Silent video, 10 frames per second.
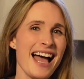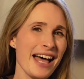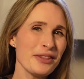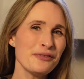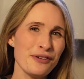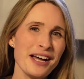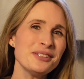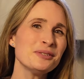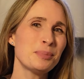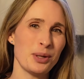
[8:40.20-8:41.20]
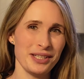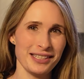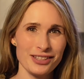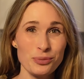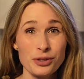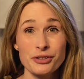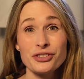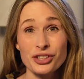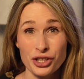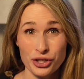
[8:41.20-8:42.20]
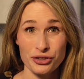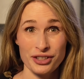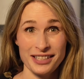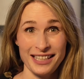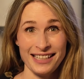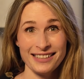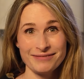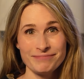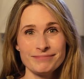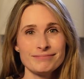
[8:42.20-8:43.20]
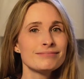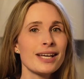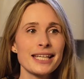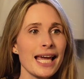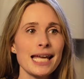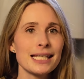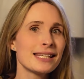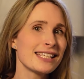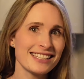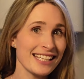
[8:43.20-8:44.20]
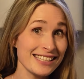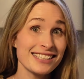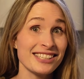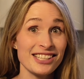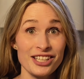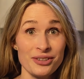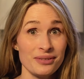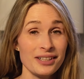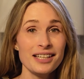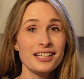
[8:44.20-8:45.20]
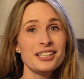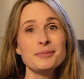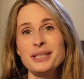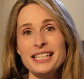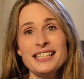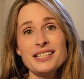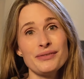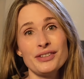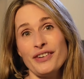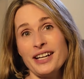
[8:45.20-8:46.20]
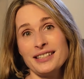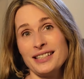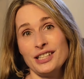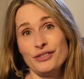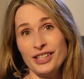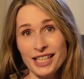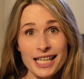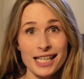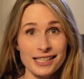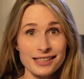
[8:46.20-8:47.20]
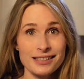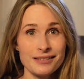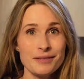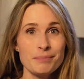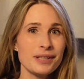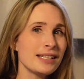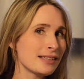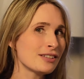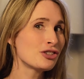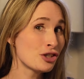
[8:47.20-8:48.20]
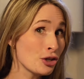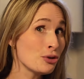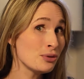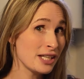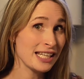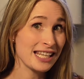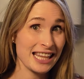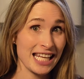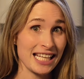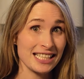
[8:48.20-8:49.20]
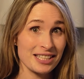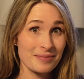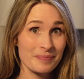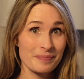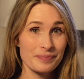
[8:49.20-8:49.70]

And the final point is one of security. Again, this isn't new. Police have advised this for years, but it does 2 neat things.